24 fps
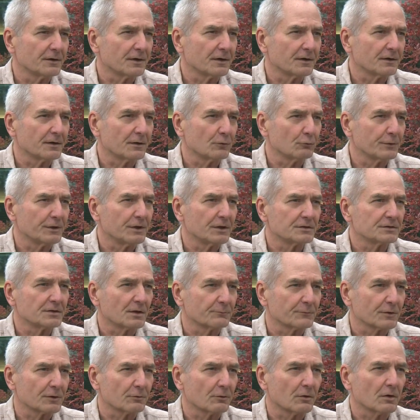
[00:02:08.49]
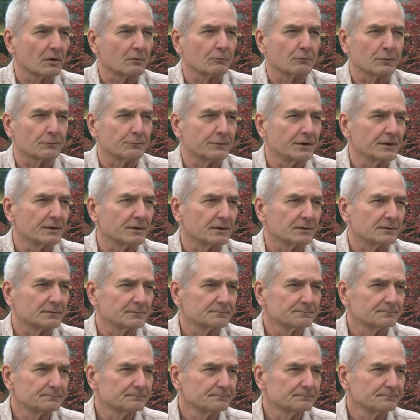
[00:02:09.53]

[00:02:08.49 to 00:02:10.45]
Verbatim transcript: uh, that we did something wrong when we didn't.